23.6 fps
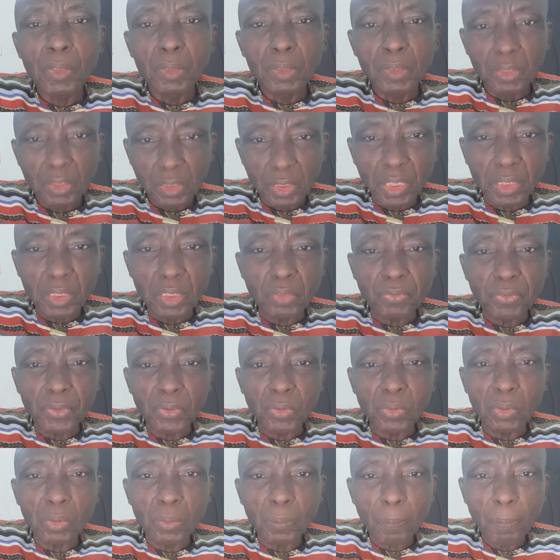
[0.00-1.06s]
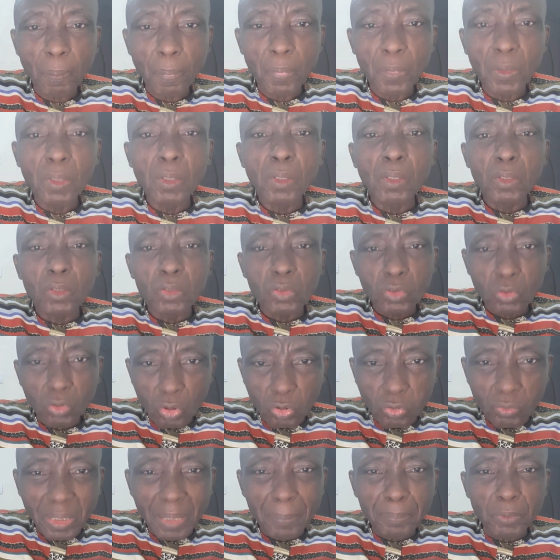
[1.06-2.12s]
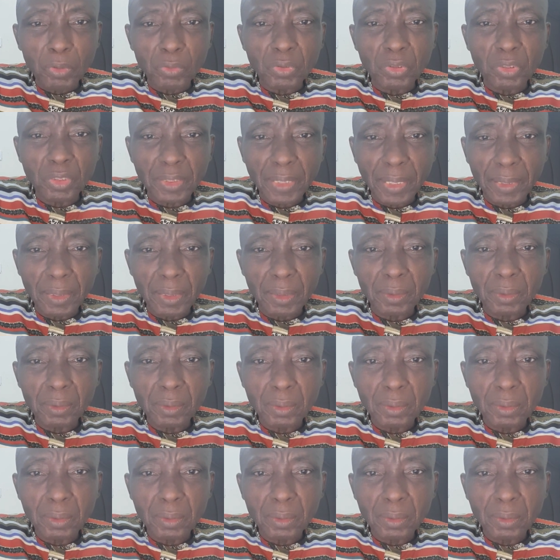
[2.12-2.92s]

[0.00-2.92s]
Share this video. Subscribe to this channel.